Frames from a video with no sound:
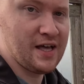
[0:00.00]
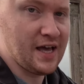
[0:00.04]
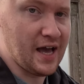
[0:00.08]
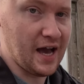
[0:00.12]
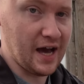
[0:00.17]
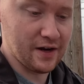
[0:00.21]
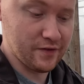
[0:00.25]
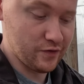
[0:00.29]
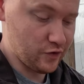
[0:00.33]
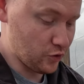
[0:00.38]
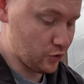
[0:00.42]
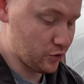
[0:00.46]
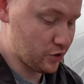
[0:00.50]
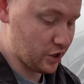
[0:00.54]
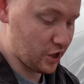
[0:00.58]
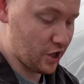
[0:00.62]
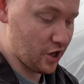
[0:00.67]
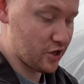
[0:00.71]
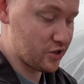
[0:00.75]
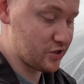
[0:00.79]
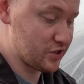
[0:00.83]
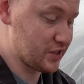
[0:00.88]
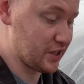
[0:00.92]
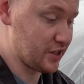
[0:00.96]
And if you go to the
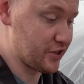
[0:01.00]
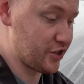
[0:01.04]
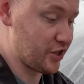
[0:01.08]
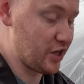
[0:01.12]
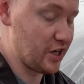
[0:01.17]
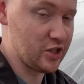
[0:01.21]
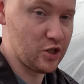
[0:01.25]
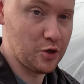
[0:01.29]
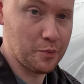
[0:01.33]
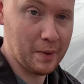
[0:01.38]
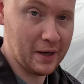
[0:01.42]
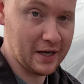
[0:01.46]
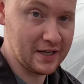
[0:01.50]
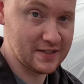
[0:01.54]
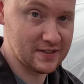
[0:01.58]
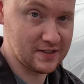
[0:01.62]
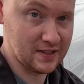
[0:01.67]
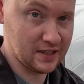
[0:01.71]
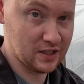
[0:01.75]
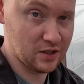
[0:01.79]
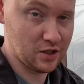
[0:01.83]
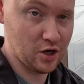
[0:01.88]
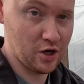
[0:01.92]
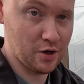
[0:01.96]
garden centre and you buy
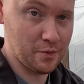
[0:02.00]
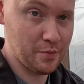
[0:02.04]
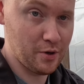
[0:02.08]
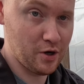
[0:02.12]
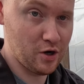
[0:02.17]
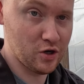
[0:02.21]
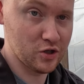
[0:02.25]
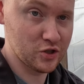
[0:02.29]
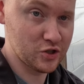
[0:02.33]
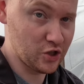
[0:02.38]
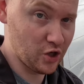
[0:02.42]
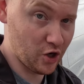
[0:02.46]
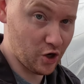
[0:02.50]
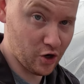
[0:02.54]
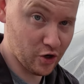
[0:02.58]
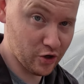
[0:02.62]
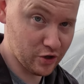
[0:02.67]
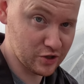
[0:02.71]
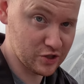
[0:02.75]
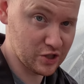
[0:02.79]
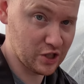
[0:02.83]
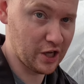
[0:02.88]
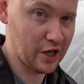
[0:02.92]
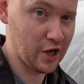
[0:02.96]
seed compost,
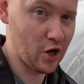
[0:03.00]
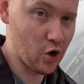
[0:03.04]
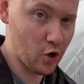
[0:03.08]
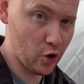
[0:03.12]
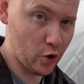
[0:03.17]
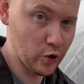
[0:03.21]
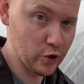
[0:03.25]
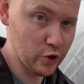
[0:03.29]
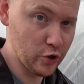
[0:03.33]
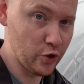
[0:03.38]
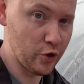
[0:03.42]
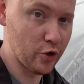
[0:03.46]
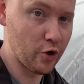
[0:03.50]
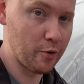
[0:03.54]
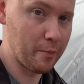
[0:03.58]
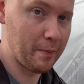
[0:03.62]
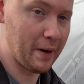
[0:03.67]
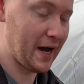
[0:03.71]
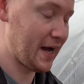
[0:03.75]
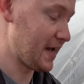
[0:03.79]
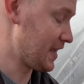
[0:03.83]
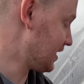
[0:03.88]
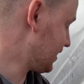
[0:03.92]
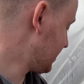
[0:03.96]
honestly, all you're
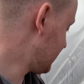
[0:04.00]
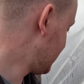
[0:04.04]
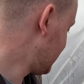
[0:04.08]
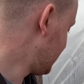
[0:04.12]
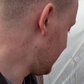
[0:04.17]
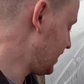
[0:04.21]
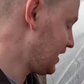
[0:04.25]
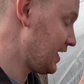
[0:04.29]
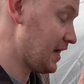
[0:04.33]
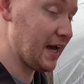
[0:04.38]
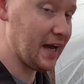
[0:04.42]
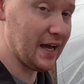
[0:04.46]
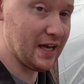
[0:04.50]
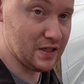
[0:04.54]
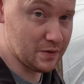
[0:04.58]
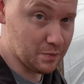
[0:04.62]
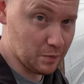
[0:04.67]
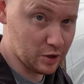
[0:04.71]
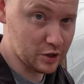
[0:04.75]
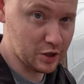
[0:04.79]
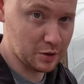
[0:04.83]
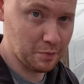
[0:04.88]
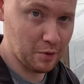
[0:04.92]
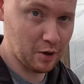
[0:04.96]
buying is
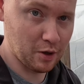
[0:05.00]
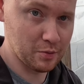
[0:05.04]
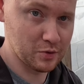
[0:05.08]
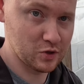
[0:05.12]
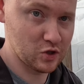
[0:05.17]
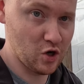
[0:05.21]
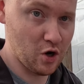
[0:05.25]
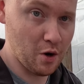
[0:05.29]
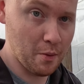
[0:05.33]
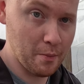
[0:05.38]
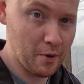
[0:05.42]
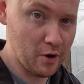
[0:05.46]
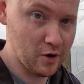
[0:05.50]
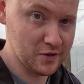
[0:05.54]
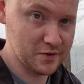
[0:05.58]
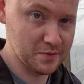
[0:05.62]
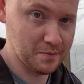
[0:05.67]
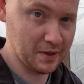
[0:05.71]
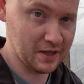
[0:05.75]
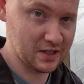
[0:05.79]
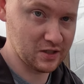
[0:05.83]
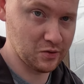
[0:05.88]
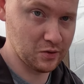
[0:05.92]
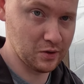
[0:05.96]
multi-purpose compost
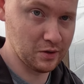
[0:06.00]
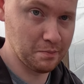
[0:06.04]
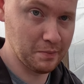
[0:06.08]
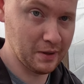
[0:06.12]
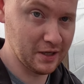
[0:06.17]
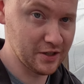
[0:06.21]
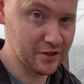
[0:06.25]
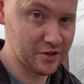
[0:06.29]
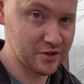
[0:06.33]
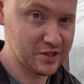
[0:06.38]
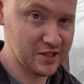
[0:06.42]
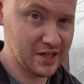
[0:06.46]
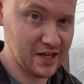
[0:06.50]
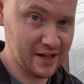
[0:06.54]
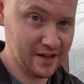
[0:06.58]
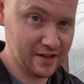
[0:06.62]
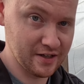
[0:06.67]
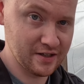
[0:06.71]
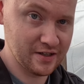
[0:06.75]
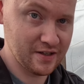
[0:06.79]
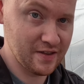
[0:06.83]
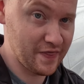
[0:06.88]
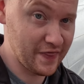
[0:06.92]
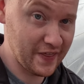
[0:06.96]
mixed with builder sand.
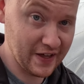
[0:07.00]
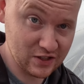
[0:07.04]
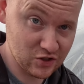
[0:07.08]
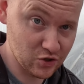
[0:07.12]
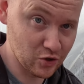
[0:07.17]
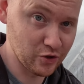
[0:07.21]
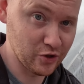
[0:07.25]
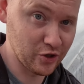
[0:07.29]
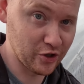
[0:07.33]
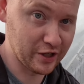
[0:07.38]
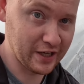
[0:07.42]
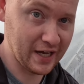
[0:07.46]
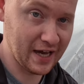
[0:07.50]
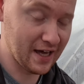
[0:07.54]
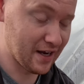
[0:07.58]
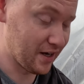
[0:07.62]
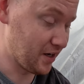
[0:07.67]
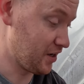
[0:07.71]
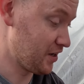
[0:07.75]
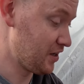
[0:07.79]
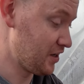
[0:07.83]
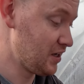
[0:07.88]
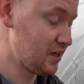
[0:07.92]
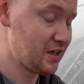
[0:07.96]
That's all you're
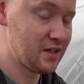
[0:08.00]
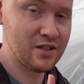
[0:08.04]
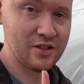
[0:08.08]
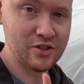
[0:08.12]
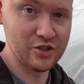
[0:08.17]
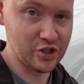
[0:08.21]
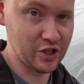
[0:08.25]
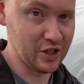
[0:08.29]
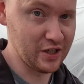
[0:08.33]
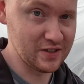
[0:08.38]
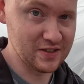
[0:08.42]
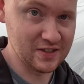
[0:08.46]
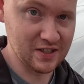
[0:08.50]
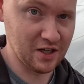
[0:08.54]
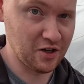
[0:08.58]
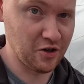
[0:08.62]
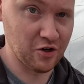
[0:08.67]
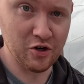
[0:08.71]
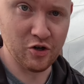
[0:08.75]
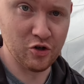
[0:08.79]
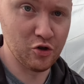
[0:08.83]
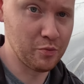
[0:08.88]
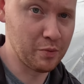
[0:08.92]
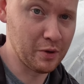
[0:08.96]
getting. Trade
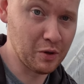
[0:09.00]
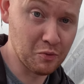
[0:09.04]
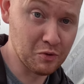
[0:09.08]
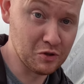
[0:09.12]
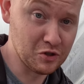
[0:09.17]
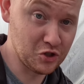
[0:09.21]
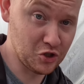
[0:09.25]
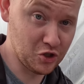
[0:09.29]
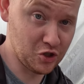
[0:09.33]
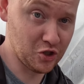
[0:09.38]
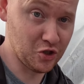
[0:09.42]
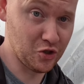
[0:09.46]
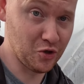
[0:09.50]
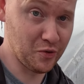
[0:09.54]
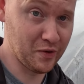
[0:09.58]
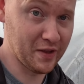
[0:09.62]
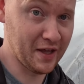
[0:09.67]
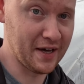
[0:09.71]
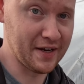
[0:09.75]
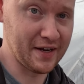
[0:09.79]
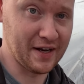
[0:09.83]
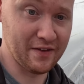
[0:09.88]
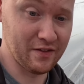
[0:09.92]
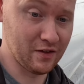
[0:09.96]
secret, nobody wants you to know
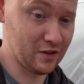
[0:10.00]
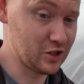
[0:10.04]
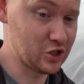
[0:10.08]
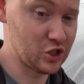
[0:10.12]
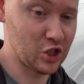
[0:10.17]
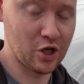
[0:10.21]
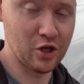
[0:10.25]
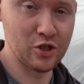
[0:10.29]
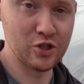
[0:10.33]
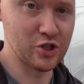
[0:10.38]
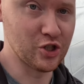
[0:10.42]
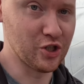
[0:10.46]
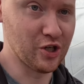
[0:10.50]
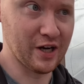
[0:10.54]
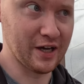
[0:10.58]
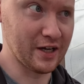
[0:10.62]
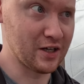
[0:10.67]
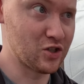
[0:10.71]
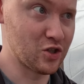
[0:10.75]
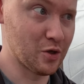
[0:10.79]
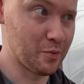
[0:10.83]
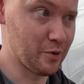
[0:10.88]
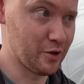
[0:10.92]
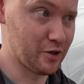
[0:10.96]
that, and they'll charge you like
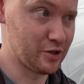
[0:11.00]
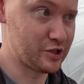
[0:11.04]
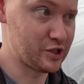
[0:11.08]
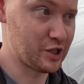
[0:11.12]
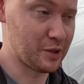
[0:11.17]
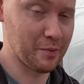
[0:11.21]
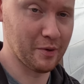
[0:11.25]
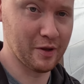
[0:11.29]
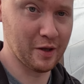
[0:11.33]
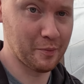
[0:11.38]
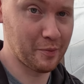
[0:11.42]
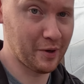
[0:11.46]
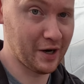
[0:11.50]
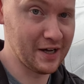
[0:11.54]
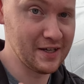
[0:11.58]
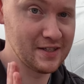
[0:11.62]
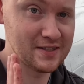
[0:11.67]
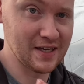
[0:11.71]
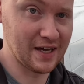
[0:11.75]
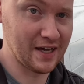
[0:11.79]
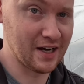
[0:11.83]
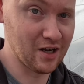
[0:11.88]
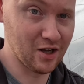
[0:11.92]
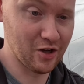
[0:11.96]
double or triple the price,
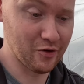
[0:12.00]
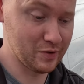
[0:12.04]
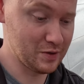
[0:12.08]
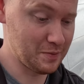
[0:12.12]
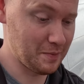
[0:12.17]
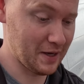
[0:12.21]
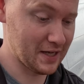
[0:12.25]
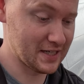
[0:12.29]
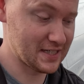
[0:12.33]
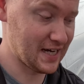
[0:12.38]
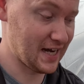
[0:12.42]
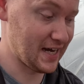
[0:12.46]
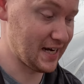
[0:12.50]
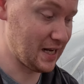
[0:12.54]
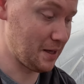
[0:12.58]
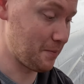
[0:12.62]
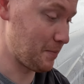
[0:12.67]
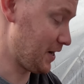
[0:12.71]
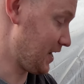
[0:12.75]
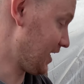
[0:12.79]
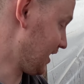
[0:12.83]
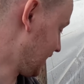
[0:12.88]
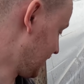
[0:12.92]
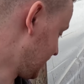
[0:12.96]
and it'll always be a tiny
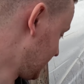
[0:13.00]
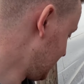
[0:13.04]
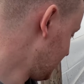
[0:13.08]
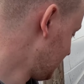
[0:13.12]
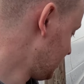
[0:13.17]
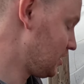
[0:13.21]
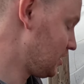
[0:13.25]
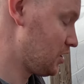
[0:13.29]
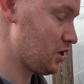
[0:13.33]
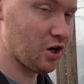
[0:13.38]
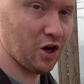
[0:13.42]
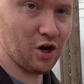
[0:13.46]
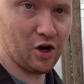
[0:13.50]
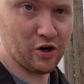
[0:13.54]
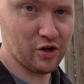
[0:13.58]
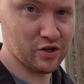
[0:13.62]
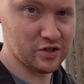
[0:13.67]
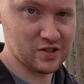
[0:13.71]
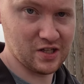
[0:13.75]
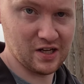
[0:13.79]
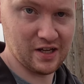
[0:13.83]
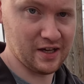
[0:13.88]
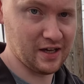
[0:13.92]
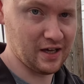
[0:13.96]
bag.
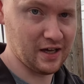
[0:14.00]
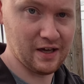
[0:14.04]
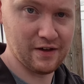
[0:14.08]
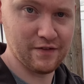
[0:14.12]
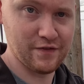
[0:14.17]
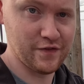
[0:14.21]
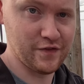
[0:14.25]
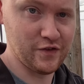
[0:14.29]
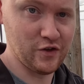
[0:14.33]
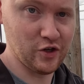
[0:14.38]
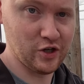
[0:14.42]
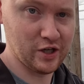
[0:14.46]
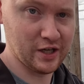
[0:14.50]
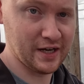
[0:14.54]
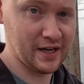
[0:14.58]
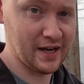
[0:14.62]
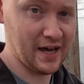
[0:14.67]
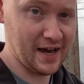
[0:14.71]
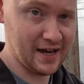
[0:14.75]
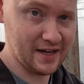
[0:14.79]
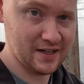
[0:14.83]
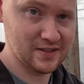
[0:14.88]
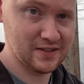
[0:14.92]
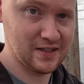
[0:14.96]
Honestly, if you can
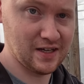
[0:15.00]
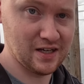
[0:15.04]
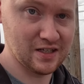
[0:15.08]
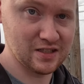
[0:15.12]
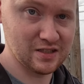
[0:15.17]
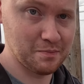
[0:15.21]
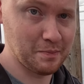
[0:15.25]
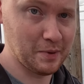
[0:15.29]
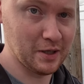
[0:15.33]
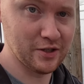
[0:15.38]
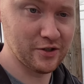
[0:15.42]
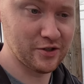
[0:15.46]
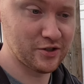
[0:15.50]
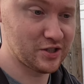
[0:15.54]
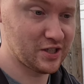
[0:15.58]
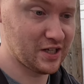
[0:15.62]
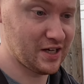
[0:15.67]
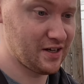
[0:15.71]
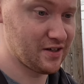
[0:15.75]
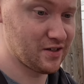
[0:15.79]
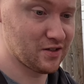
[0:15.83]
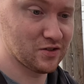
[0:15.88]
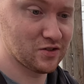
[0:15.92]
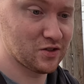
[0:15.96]
access builder
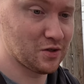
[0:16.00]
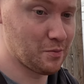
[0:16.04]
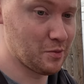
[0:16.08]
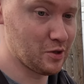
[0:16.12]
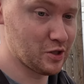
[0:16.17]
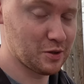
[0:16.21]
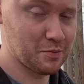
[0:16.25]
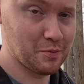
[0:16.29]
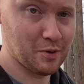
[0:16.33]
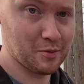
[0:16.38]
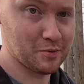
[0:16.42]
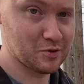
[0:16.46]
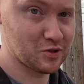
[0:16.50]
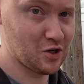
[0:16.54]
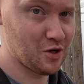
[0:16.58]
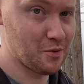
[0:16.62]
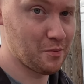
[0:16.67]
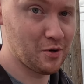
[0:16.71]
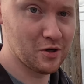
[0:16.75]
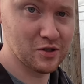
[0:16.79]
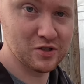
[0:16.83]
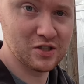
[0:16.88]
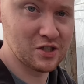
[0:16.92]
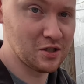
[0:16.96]
sand and some multi-purpose
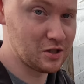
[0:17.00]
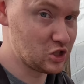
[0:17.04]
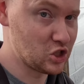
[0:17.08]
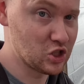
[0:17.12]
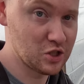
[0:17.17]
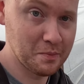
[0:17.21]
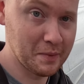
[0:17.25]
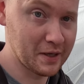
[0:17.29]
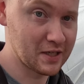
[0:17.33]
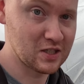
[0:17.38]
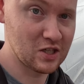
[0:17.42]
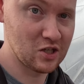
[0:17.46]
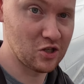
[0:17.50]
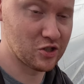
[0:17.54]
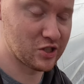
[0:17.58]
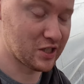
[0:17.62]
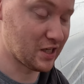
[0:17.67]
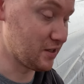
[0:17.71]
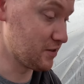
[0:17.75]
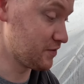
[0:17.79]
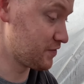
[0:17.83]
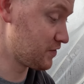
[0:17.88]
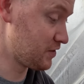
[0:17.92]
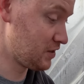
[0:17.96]
compost, just mix it
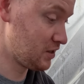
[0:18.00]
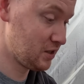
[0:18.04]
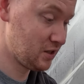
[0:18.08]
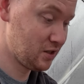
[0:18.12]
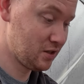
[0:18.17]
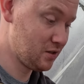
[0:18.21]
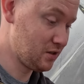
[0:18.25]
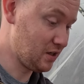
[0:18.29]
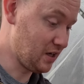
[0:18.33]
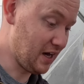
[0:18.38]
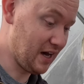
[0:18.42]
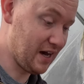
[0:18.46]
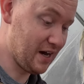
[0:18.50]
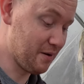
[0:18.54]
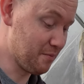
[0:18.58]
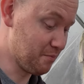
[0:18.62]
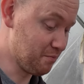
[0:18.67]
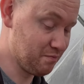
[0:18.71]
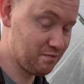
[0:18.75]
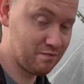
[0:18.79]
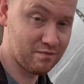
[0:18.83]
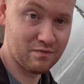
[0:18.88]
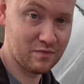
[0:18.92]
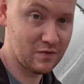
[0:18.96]
yourself.
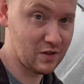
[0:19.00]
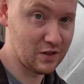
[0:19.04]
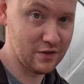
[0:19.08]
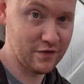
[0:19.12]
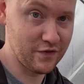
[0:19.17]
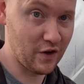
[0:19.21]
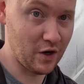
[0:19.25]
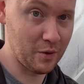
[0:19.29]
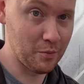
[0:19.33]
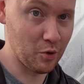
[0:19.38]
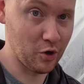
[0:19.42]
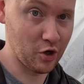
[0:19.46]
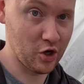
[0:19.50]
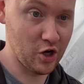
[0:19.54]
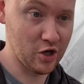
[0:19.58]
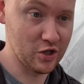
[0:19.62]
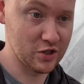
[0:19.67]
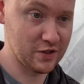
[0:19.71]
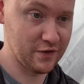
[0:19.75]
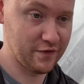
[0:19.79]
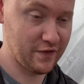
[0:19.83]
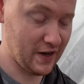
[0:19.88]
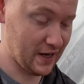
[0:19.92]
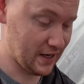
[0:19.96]
It's far more
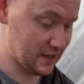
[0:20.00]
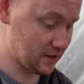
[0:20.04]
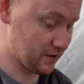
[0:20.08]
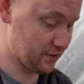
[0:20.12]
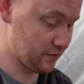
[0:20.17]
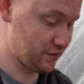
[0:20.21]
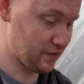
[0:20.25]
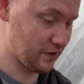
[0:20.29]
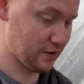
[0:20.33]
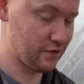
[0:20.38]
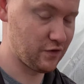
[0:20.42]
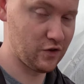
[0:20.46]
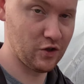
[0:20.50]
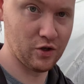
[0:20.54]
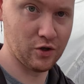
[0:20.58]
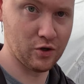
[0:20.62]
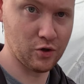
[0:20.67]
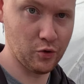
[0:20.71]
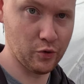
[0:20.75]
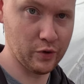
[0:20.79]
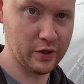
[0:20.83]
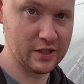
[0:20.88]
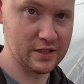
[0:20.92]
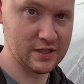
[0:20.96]
cost effective if you're
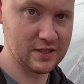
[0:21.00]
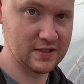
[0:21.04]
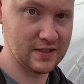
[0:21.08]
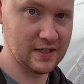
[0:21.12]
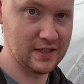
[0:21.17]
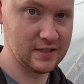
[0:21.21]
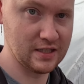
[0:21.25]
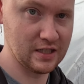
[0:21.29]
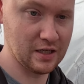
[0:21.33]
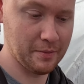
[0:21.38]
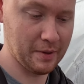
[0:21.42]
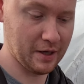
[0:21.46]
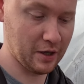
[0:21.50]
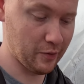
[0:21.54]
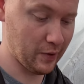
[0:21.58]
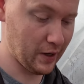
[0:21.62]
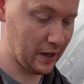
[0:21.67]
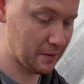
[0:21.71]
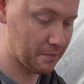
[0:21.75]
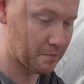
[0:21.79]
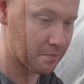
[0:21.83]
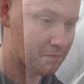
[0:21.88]
going into seeds in a big way.